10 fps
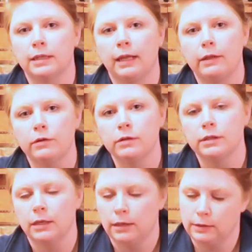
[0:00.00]
and
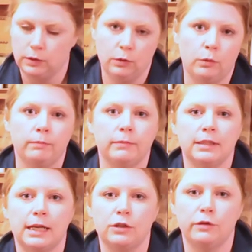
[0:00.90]
leathers. So
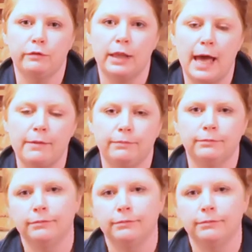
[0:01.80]
stay tuned for that.